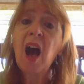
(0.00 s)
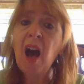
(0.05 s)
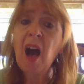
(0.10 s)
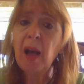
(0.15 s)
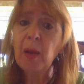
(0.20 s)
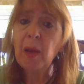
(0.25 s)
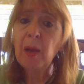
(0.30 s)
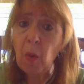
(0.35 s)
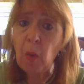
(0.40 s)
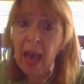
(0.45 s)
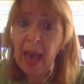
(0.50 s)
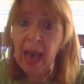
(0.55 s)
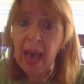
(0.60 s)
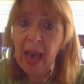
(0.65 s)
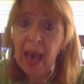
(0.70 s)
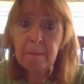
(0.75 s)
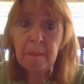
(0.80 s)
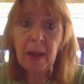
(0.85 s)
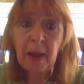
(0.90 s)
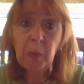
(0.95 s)
I
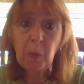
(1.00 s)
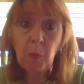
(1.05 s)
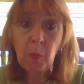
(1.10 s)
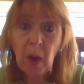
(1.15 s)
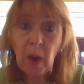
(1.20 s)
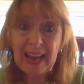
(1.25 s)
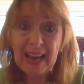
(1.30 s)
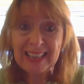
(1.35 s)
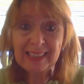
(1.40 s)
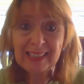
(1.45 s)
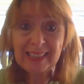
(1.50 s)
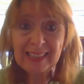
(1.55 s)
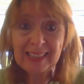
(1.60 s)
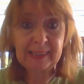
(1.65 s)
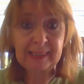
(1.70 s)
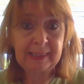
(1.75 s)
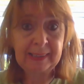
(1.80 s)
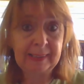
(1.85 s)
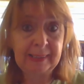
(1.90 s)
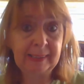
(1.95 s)
wear my
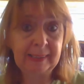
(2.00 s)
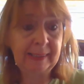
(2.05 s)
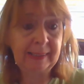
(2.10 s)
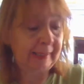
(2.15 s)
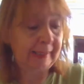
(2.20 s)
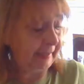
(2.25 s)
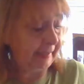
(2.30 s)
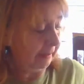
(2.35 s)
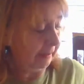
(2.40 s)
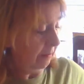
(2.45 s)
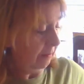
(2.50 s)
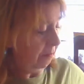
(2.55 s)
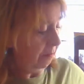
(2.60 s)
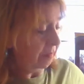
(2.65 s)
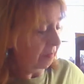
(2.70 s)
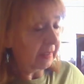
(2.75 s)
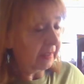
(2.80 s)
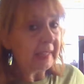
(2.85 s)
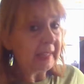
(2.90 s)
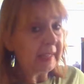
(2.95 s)
Wellingtons.
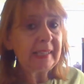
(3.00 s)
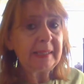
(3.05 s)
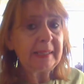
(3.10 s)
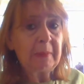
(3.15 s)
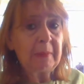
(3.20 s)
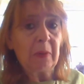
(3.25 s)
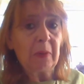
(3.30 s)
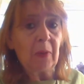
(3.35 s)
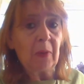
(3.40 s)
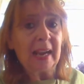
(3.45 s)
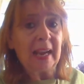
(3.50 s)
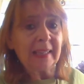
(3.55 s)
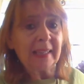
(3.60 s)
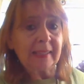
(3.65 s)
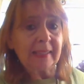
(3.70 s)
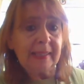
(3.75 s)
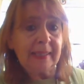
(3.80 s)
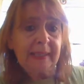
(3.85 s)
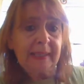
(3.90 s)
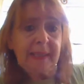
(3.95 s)
These are my
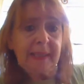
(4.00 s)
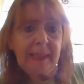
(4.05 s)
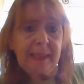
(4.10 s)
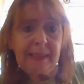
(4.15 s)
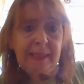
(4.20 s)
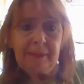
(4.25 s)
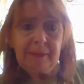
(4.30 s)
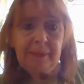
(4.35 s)
Wellingtons.